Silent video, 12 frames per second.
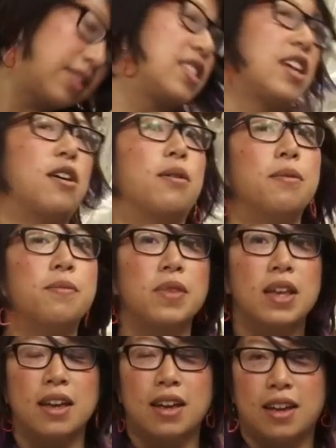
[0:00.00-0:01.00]
So,
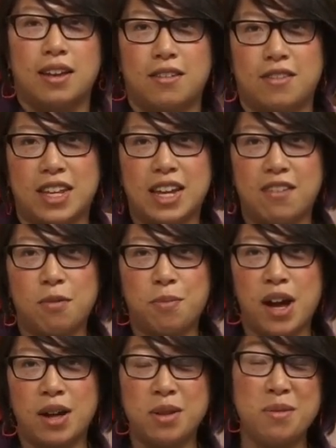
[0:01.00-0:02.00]
you think you have a
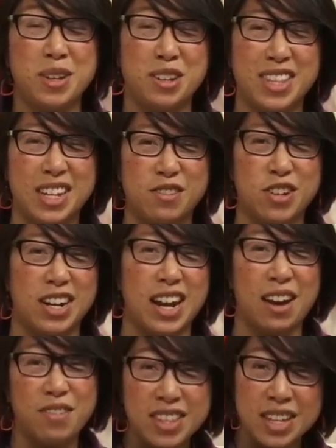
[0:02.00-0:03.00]
problem and you think you tried
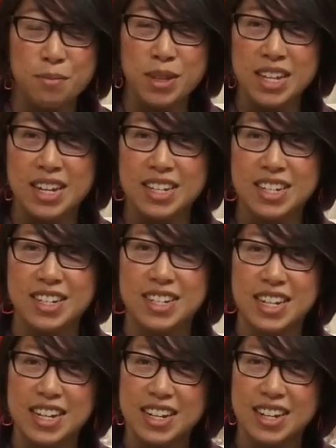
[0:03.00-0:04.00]
everything but the kitchen
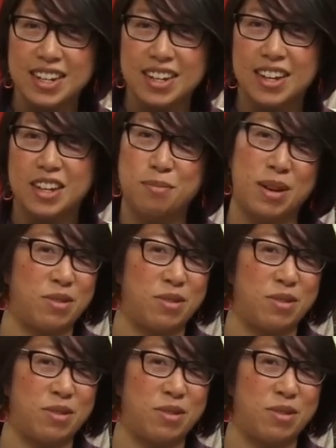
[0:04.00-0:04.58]
sink, you